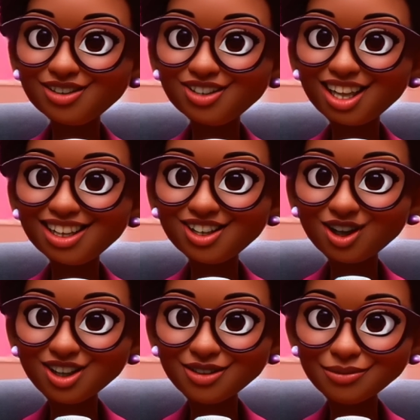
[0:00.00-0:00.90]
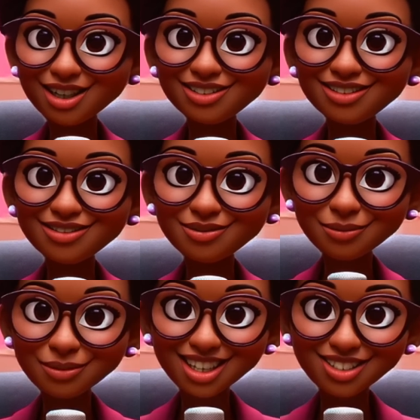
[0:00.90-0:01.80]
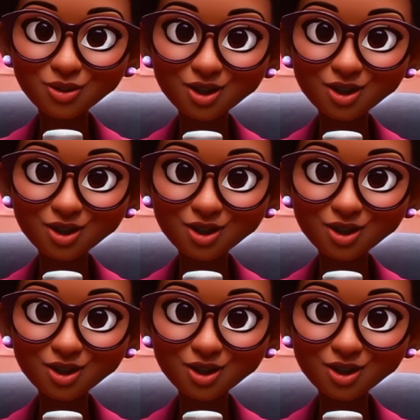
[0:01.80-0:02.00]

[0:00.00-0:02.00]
She has cooked meat, mixed